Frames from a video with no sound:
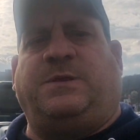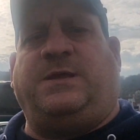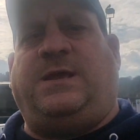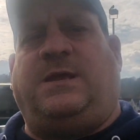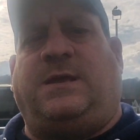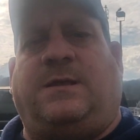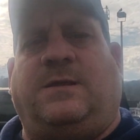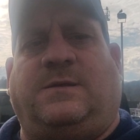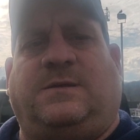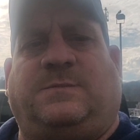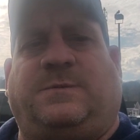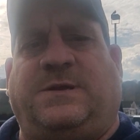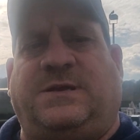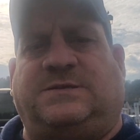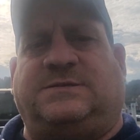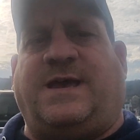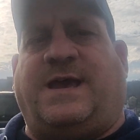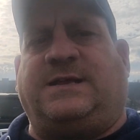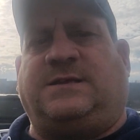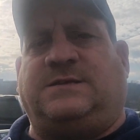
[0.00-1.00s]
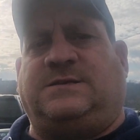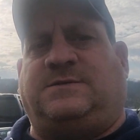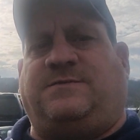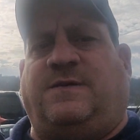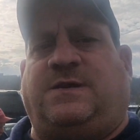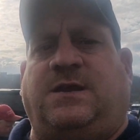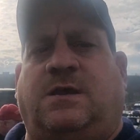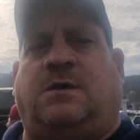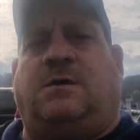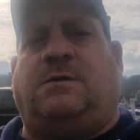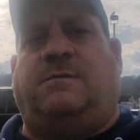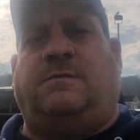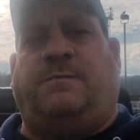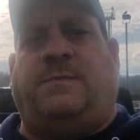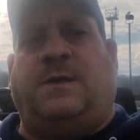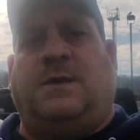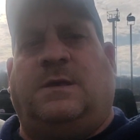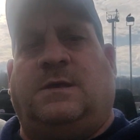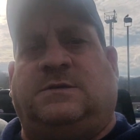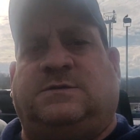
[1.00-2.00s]
please, please like this video,
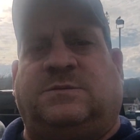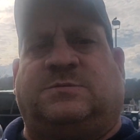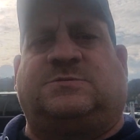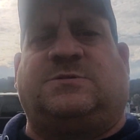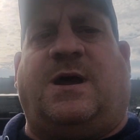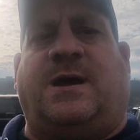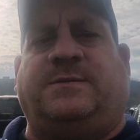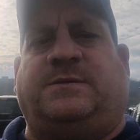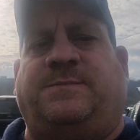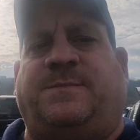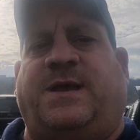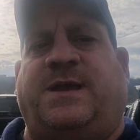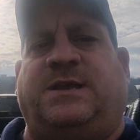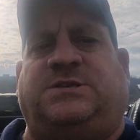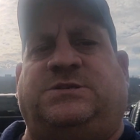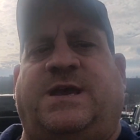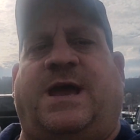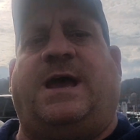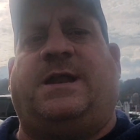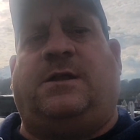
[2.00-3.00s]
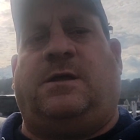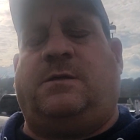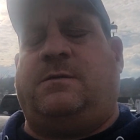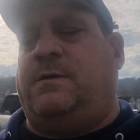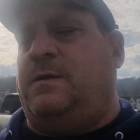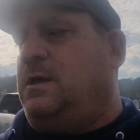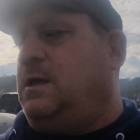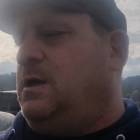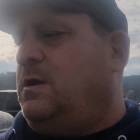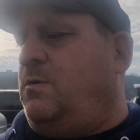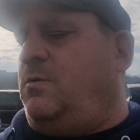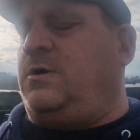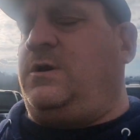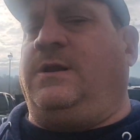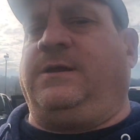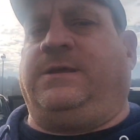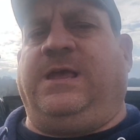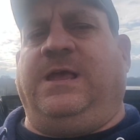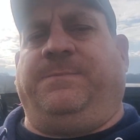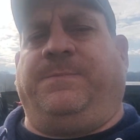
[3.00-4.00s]
subscribe to my channel. We're
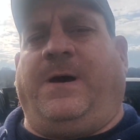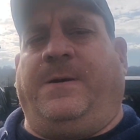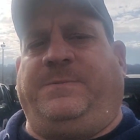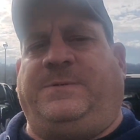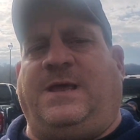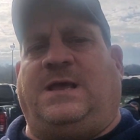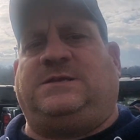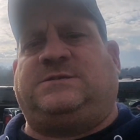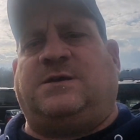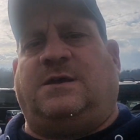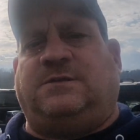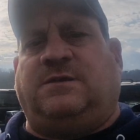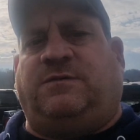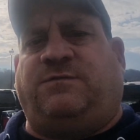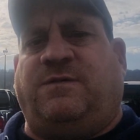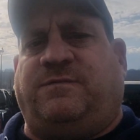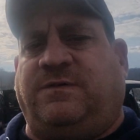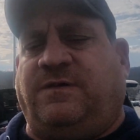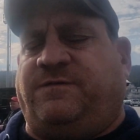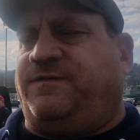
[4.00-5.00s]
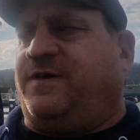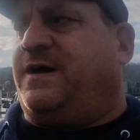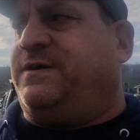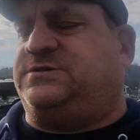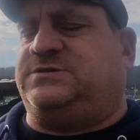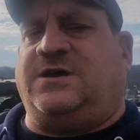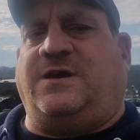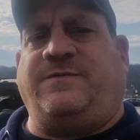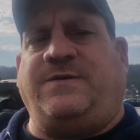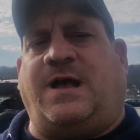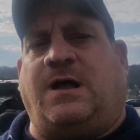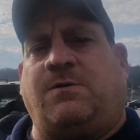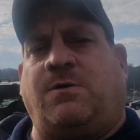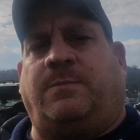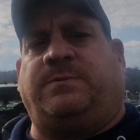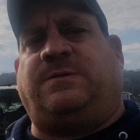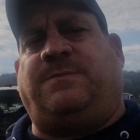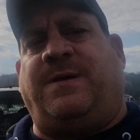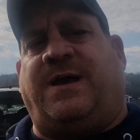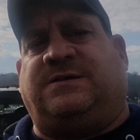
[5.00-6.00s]
going to keep updates on this 55 Chevy. I'll go
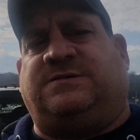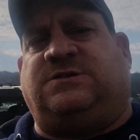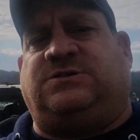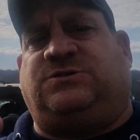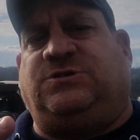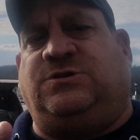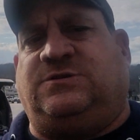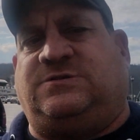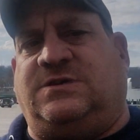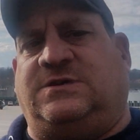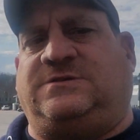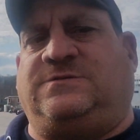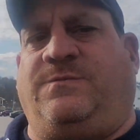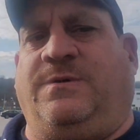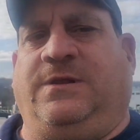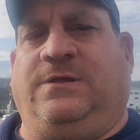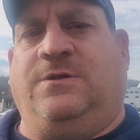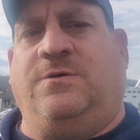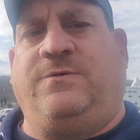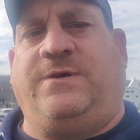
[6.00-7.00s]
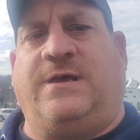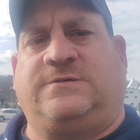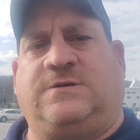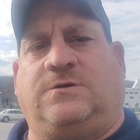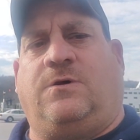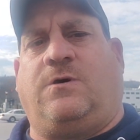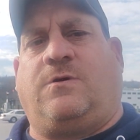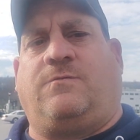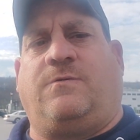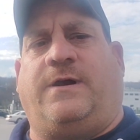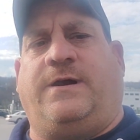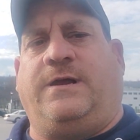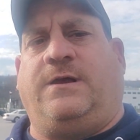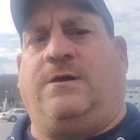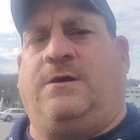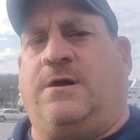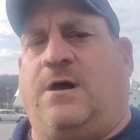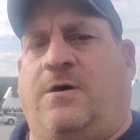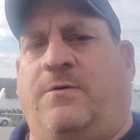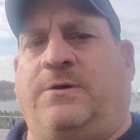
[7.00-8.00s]
up to Massachusetts when Lou gets it all running
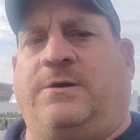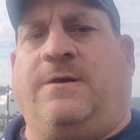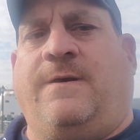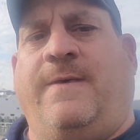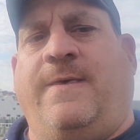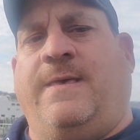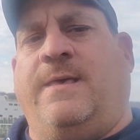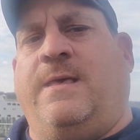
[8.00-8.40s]
and going.